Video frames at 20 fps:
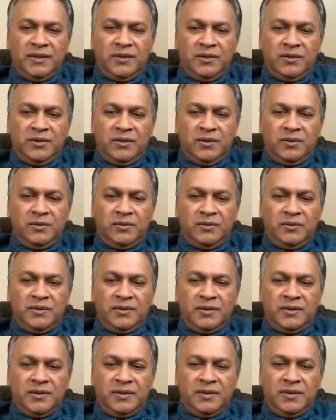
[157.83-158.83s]
So
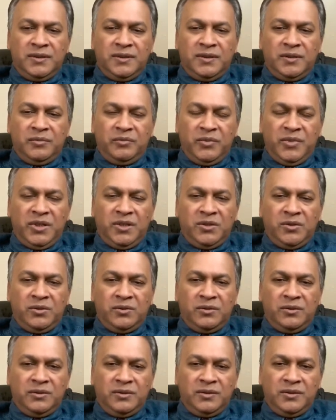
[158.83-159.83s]
make sure
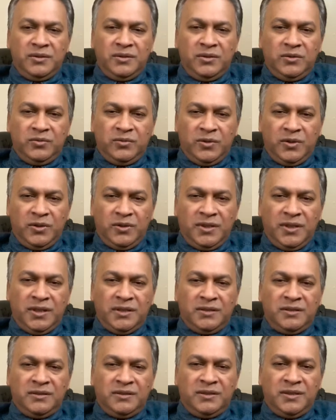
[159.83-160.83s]
you follow
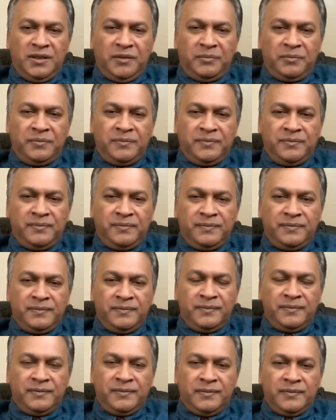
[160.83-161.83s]
that step.
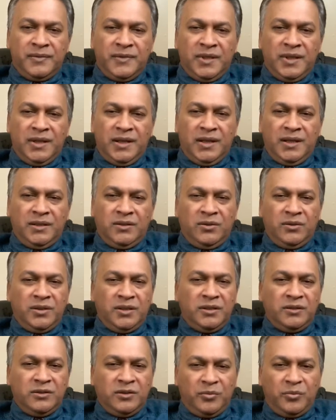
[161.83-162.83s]
And don't
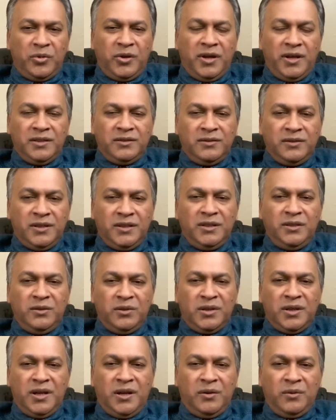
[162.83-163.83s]
get surprised on a new
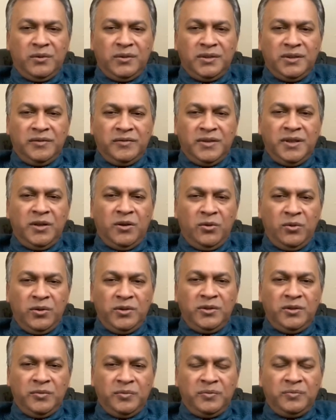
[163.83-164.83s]
account if they hold
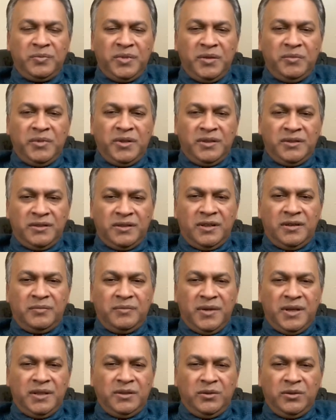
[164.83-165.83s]
your payments up.
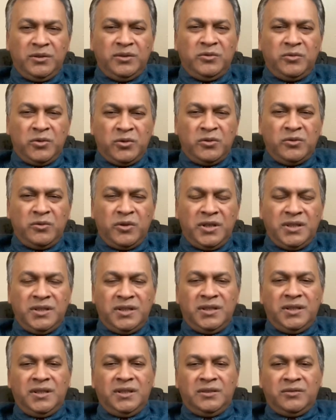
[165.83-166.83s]
I know it's
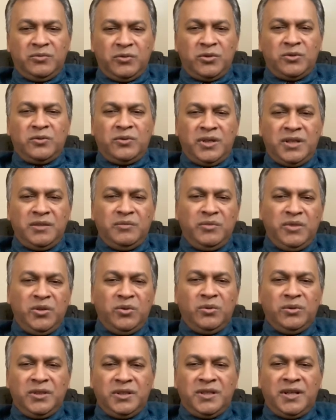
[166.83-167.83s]
frustrating. It's frustrating me
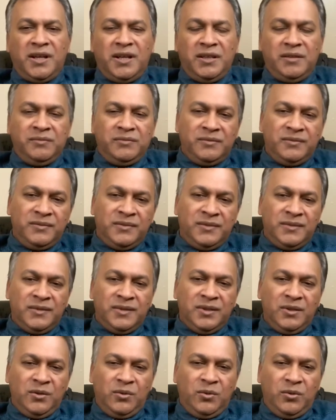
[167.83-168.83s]
all the time,
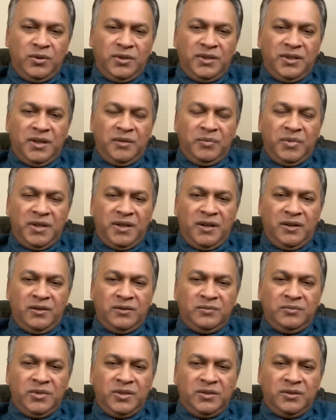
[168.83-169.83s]
holding up
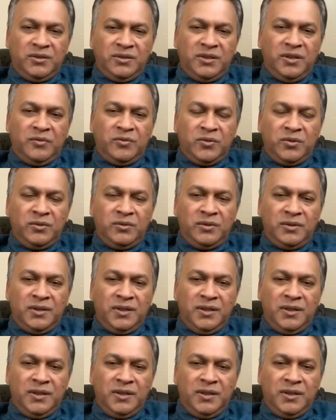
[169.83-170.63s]
account, because you have to